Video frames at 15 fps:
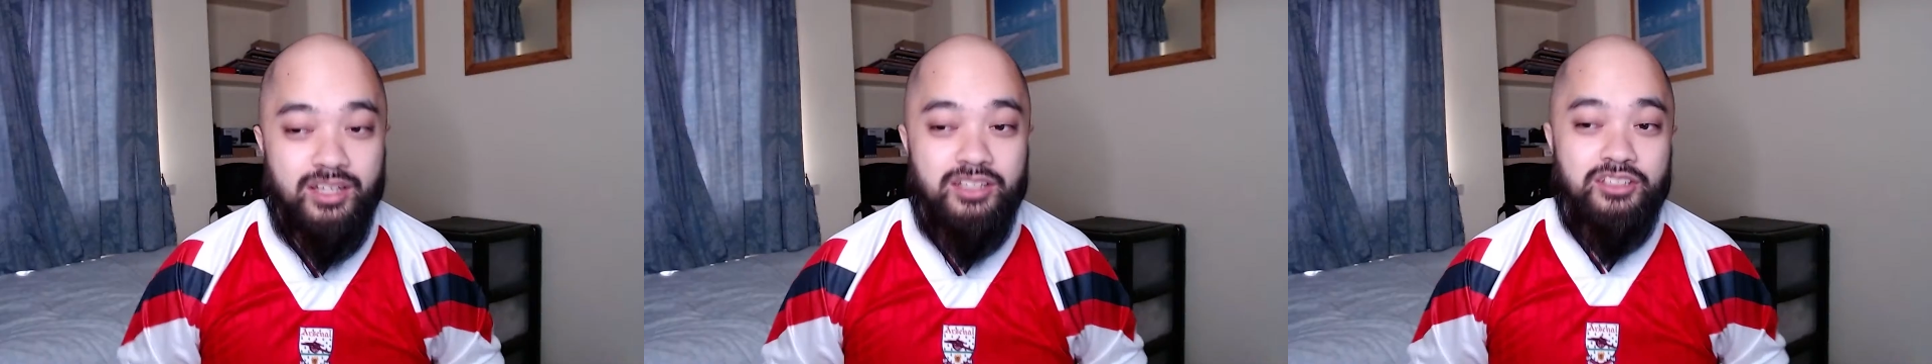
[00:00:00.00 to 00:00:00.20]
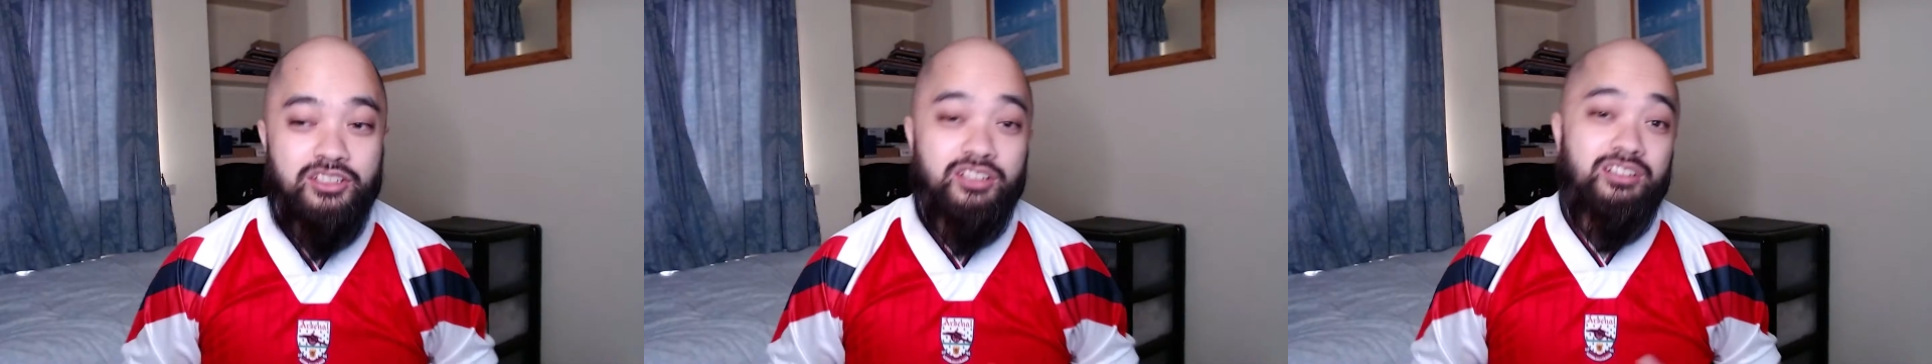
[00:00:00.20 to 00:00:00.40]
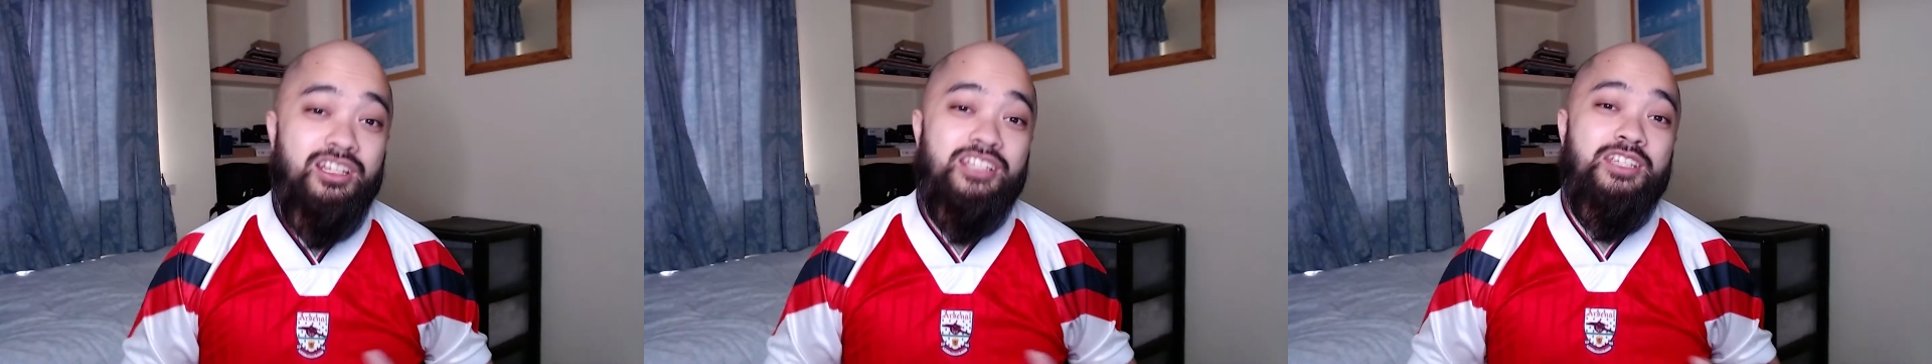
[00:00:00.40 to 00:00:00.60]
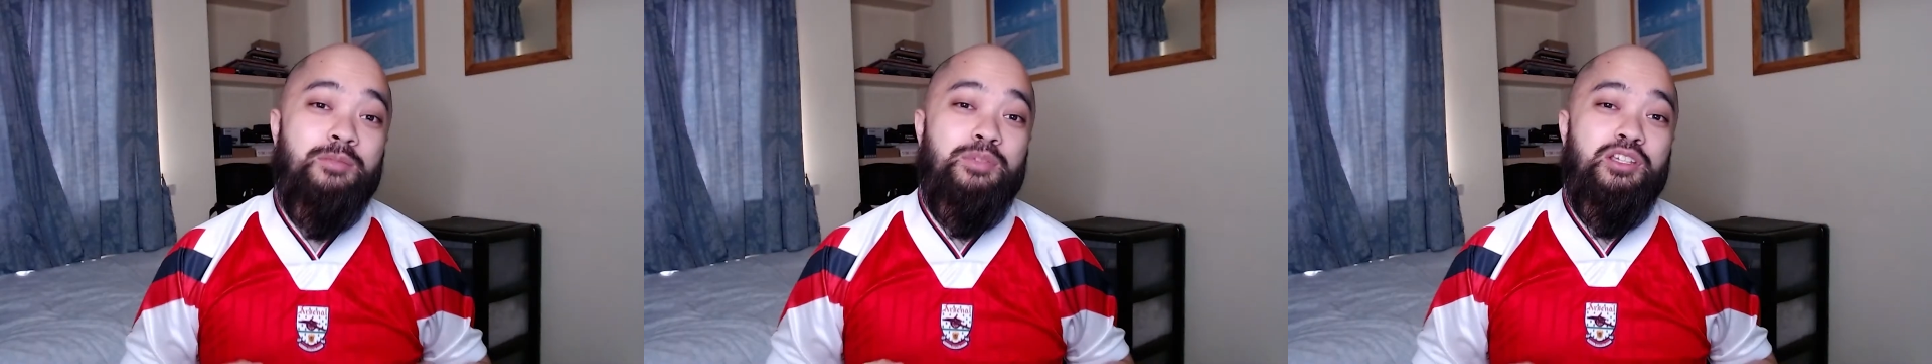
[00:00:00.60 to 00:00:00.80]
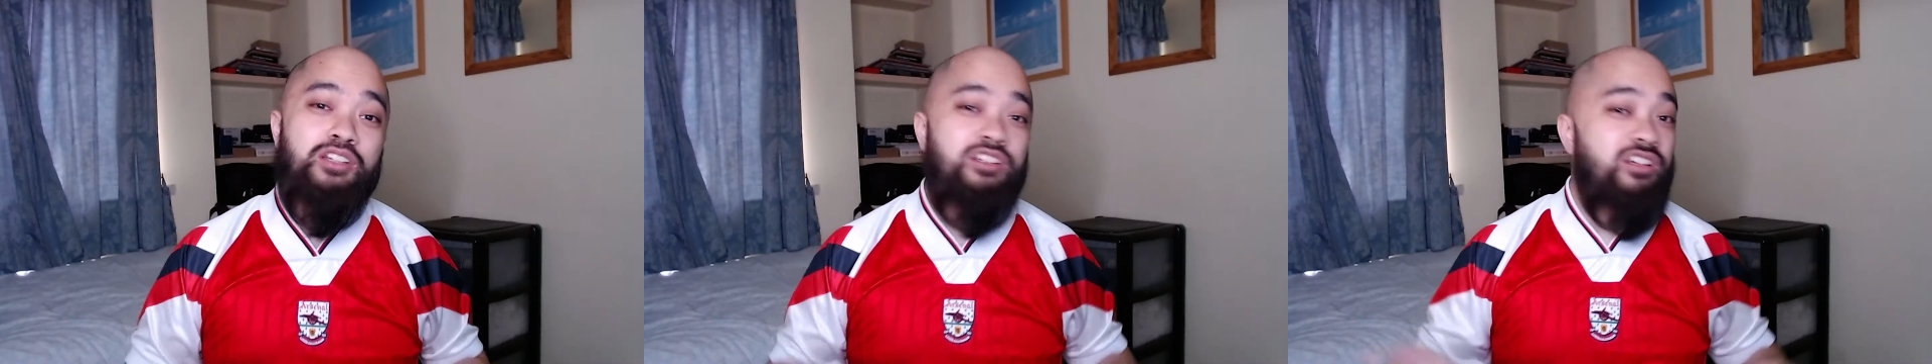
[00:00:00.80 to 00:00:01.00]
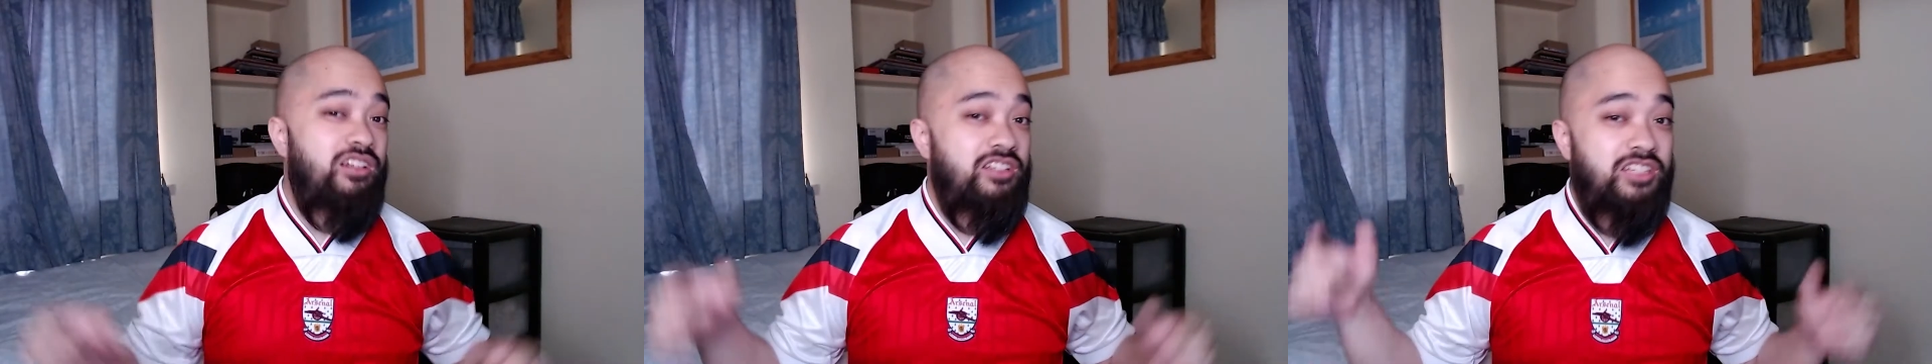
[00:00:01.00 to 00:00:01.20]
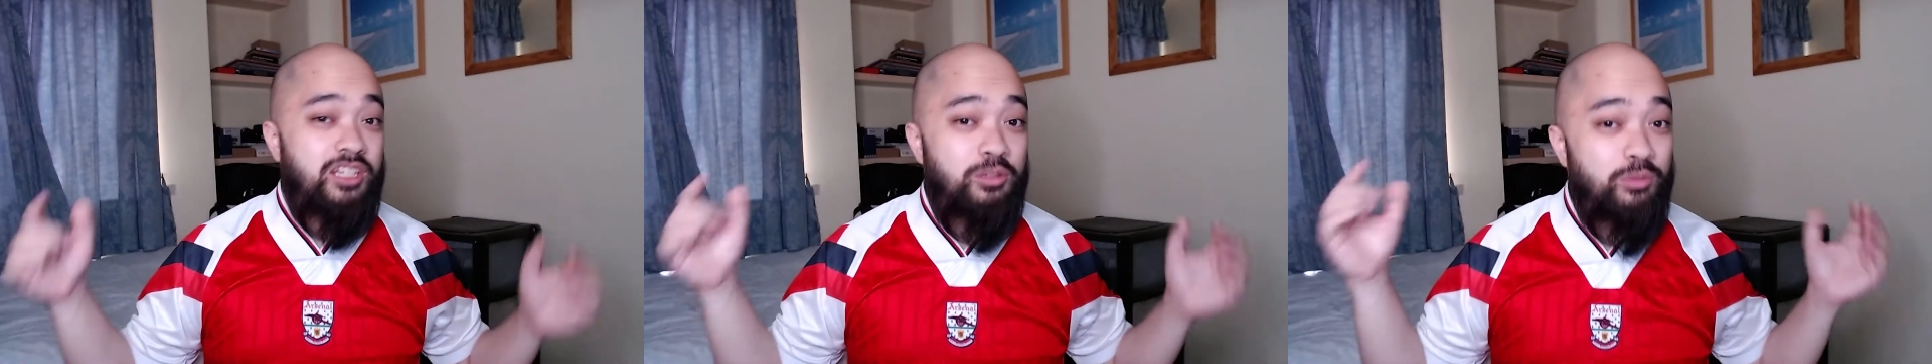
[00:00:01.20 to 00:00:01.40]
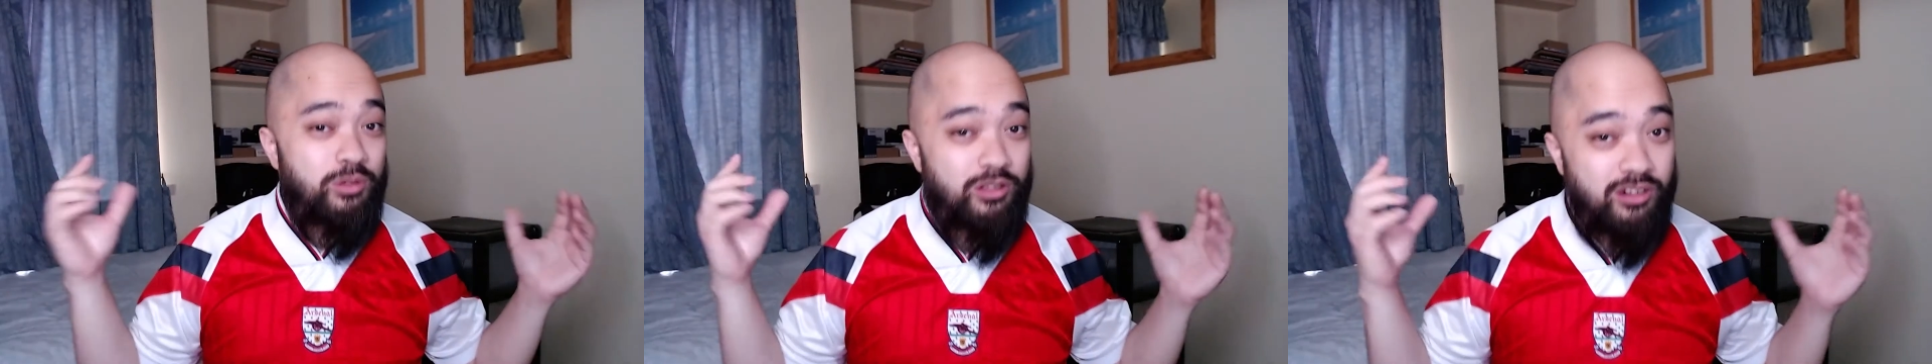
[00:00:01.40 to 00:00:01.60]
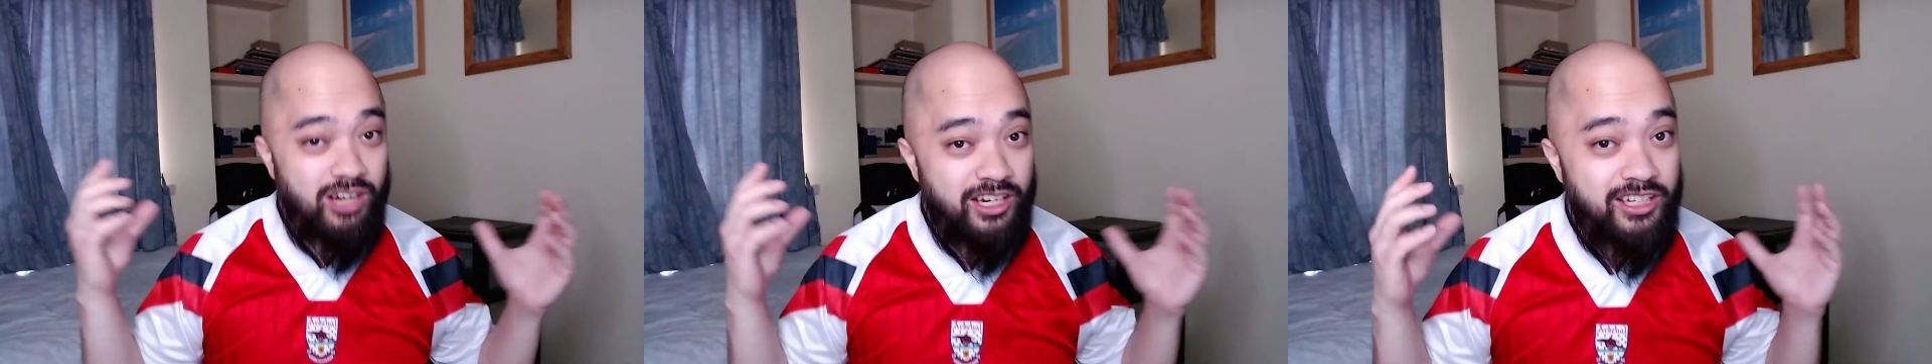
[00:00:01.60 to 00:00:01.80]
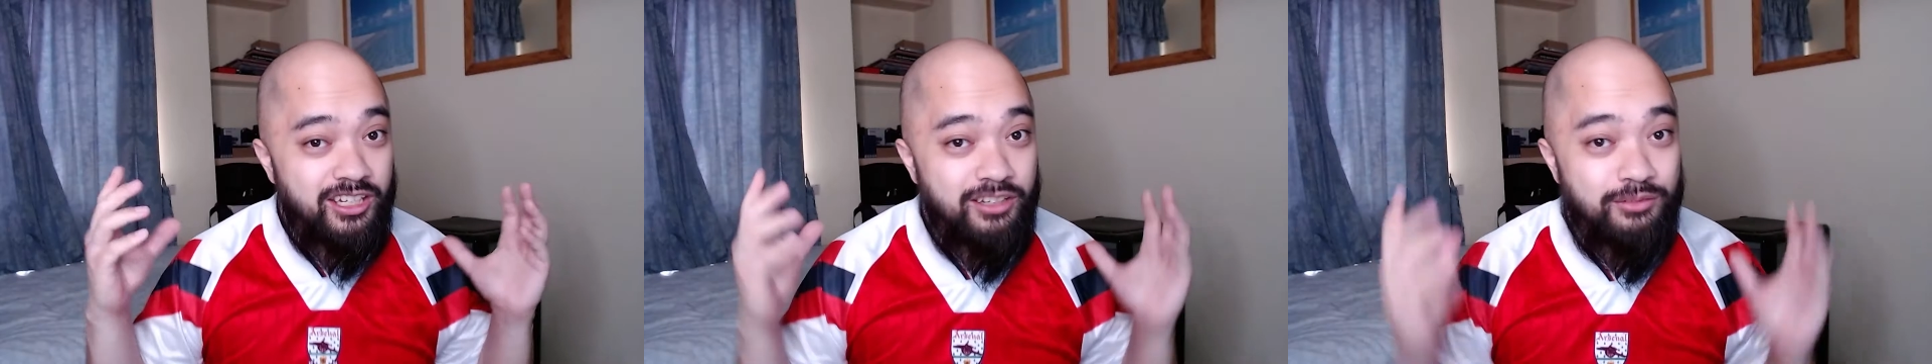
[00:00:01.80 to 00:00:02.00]
So in this episode, you're going to see whether I
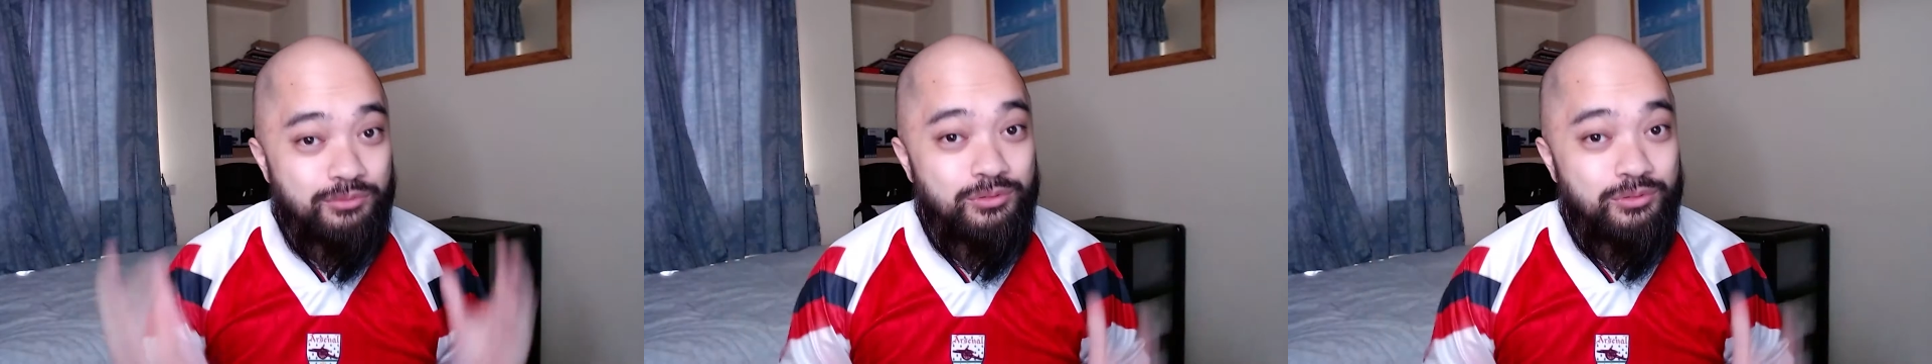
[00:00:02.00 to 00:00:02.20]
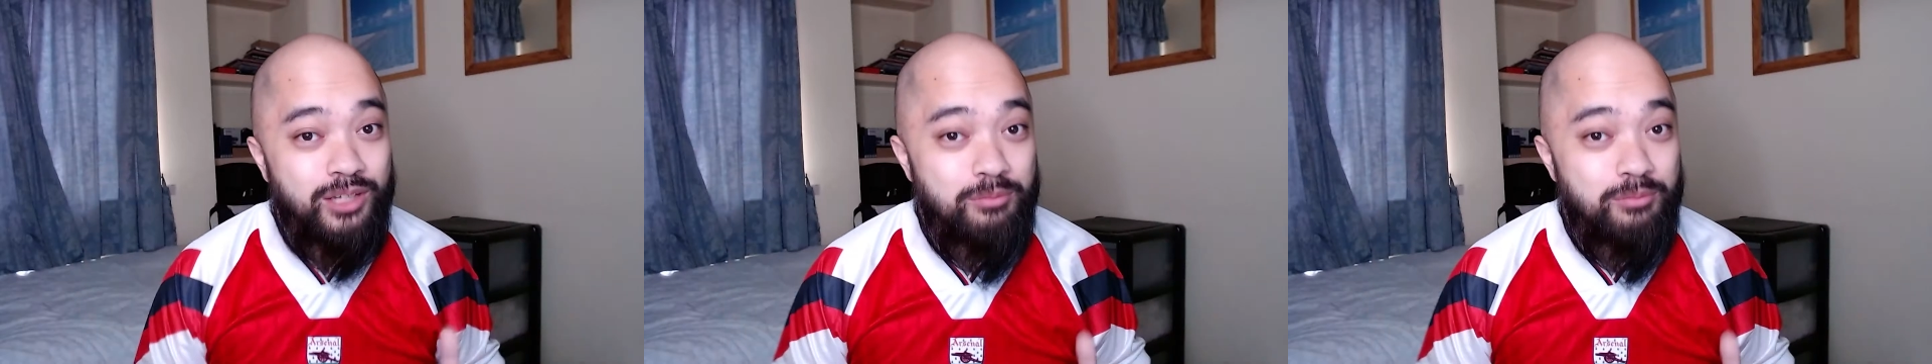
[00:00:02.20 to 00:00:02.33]
can win